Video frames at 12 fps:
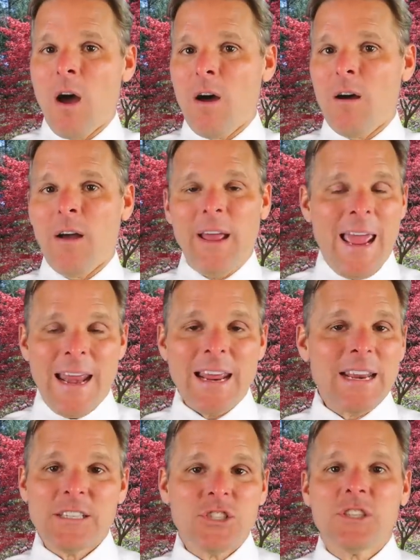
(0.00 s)
uh, and
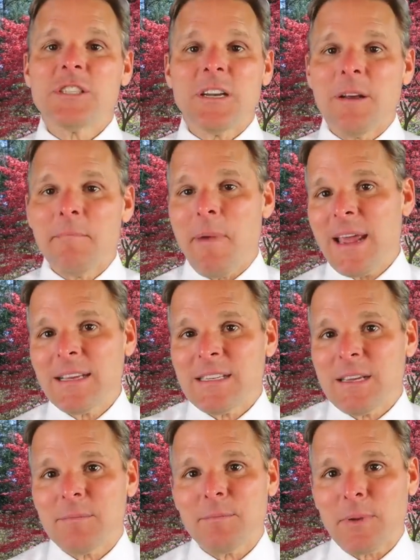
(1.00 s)
it is just an
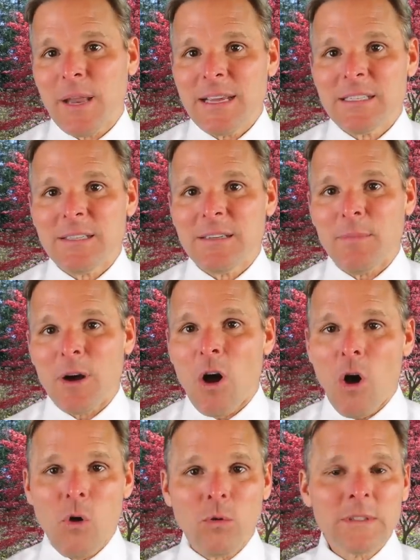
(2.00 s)
amazing place to
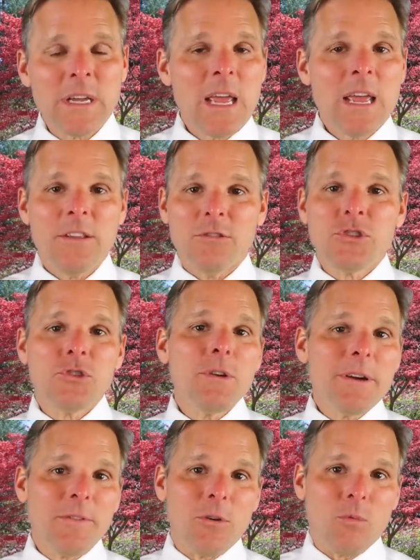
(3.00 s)
behold. There's two
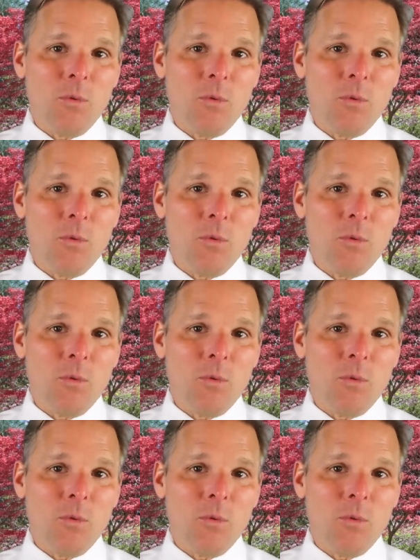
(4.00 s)
different